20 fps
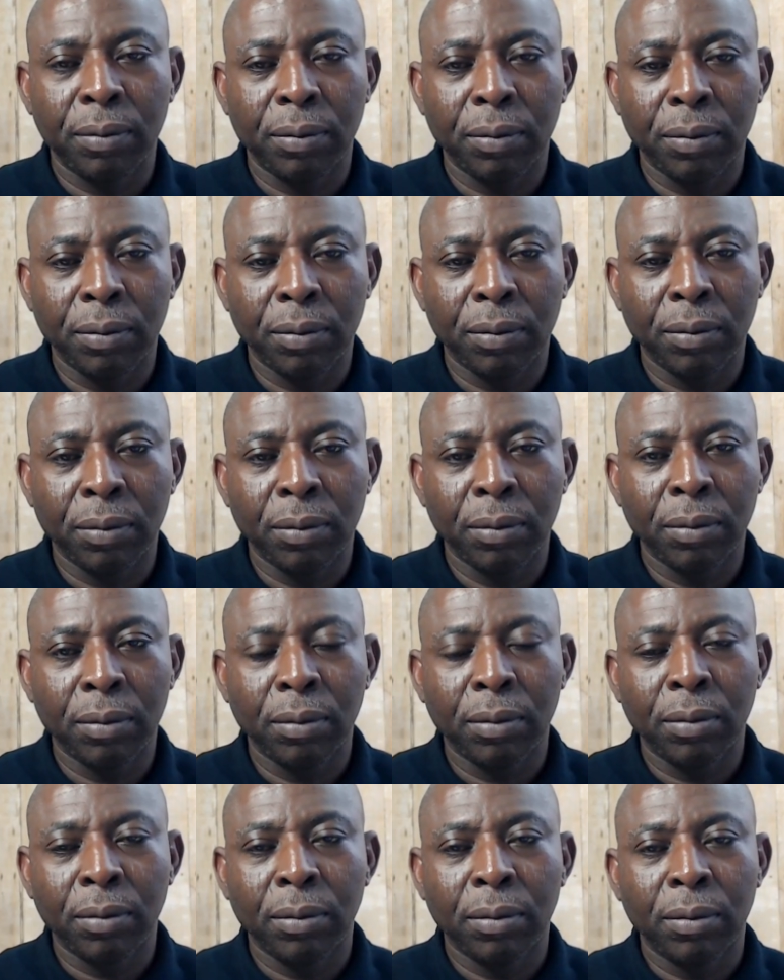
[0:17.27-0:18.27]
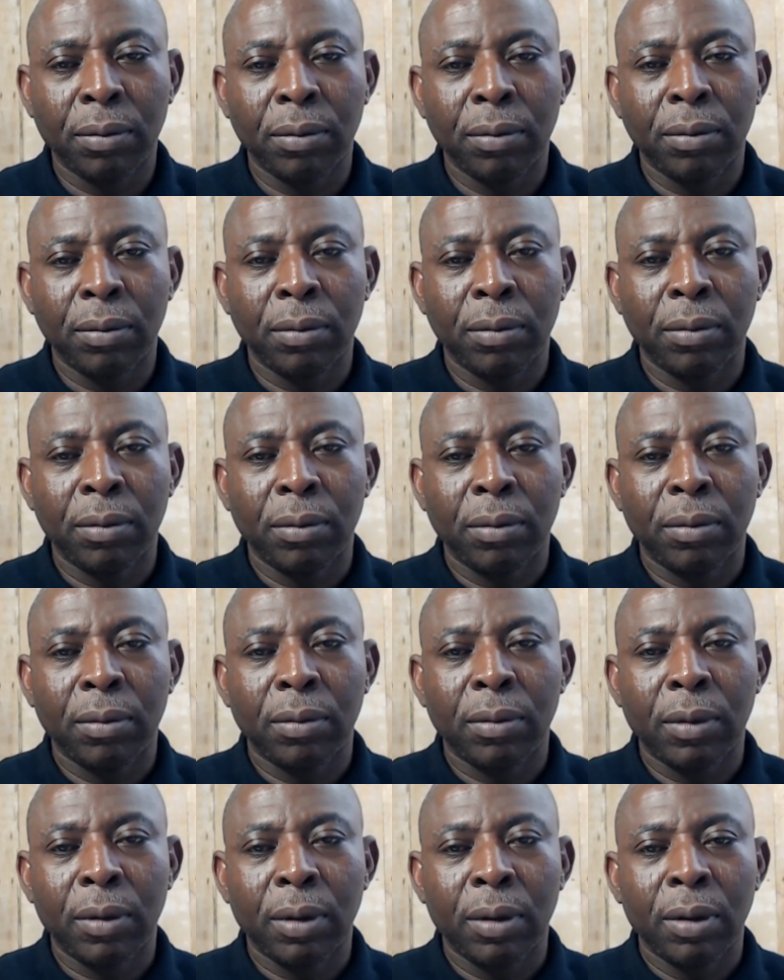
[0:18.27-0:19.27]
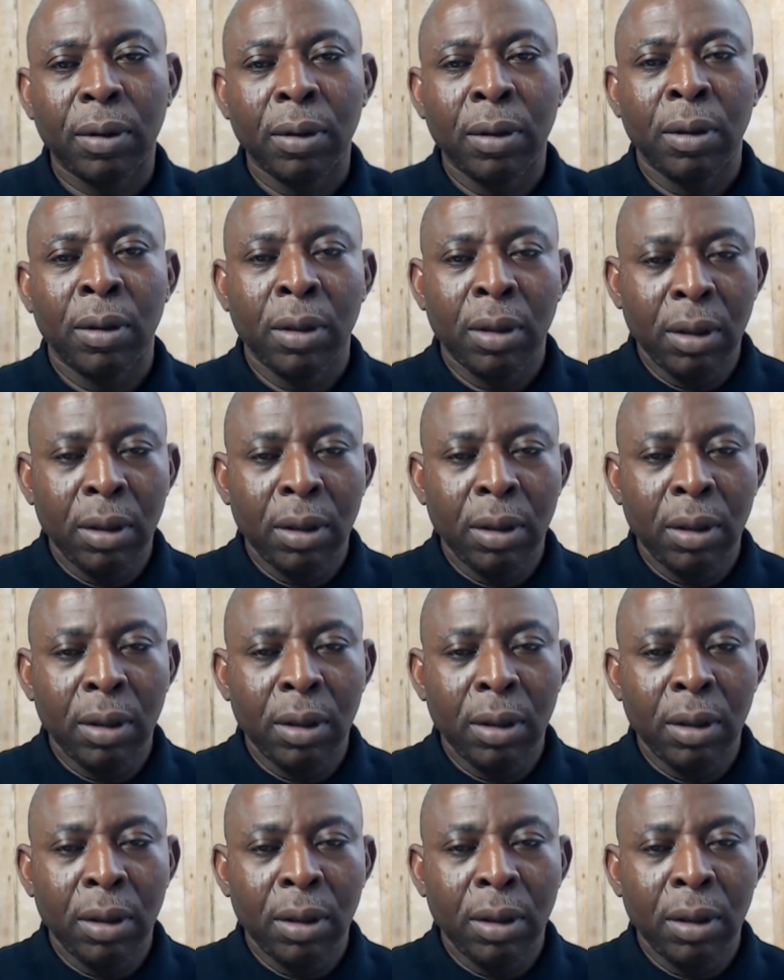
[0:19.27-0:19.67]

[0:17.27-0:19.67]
Nobody speaks.